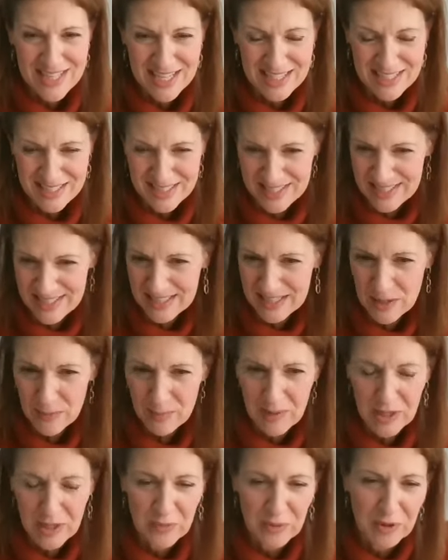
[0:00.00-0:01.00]
That's a
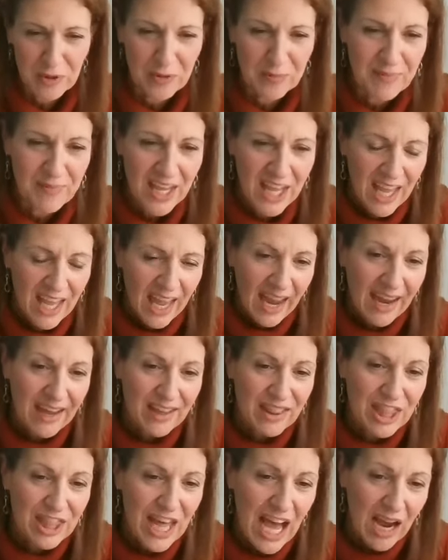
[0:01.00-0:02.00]
bedroom.
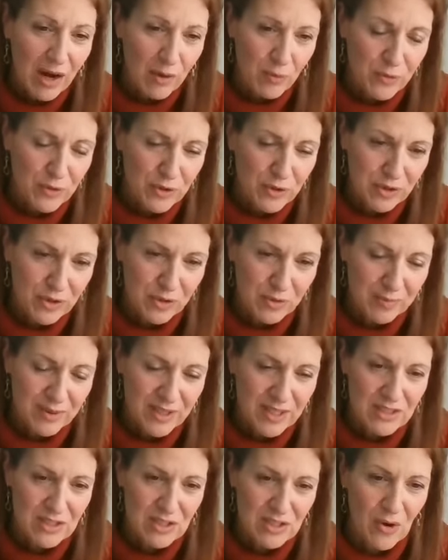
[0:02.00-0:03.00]
And that room
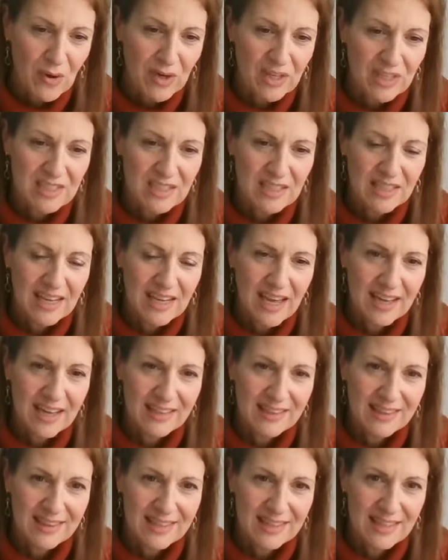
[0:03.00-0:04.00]
is going to
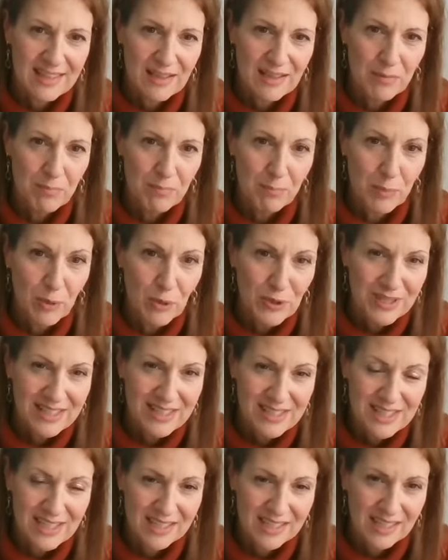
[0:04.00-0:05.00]
get the
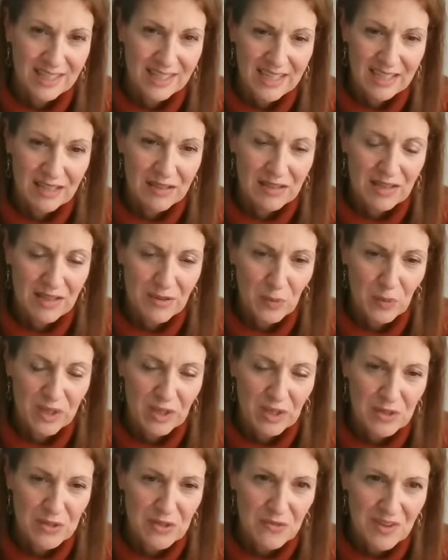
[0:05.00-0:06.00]
morning sunlight. The
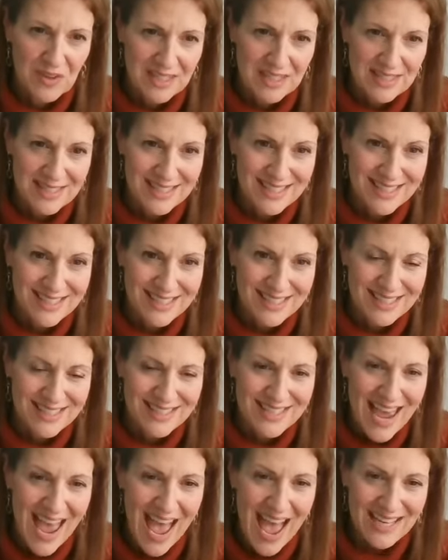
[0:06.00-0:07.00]
windows face
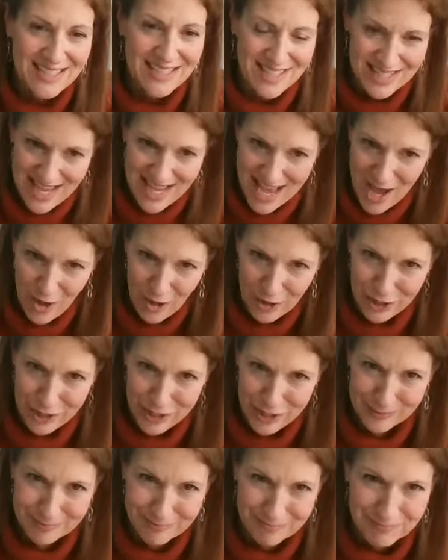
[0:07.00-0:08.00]
east and south.
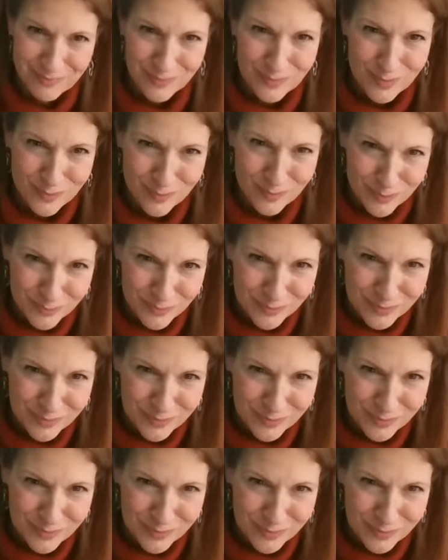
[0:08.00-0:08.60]
Yep.